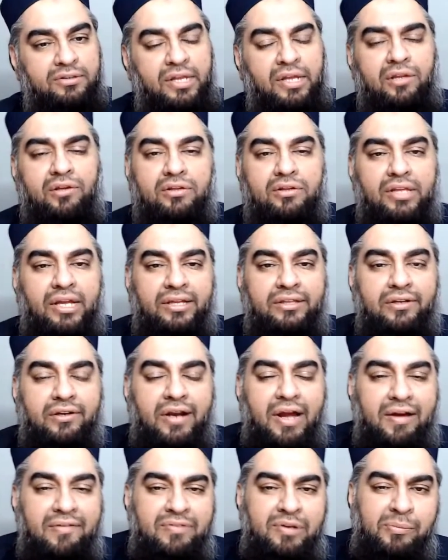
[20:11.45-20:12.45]
they look like they're
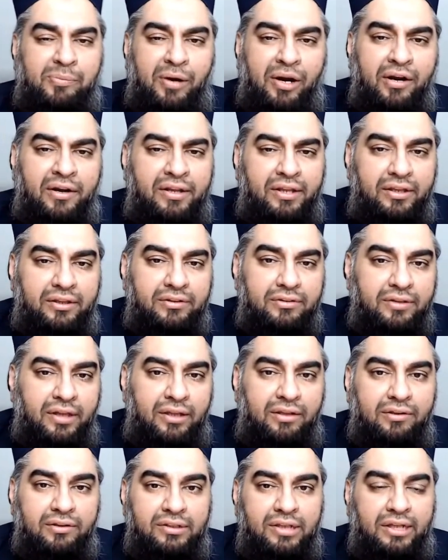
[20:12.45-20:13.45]
having a party.
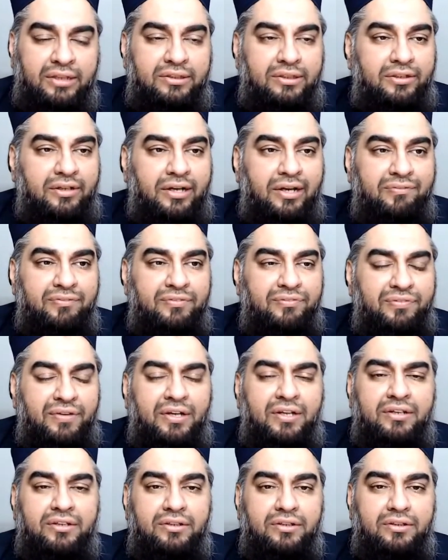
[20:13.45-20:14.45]
They look like they're having
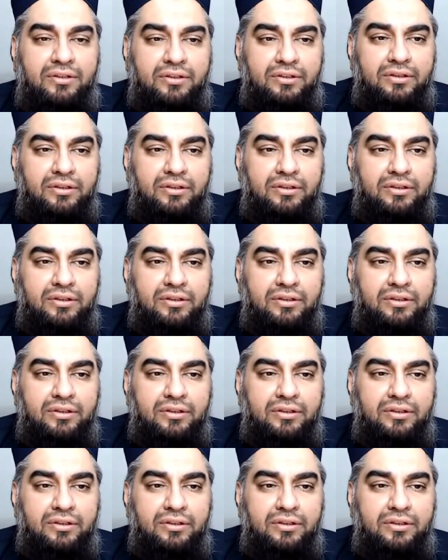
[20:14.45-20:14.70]
fun.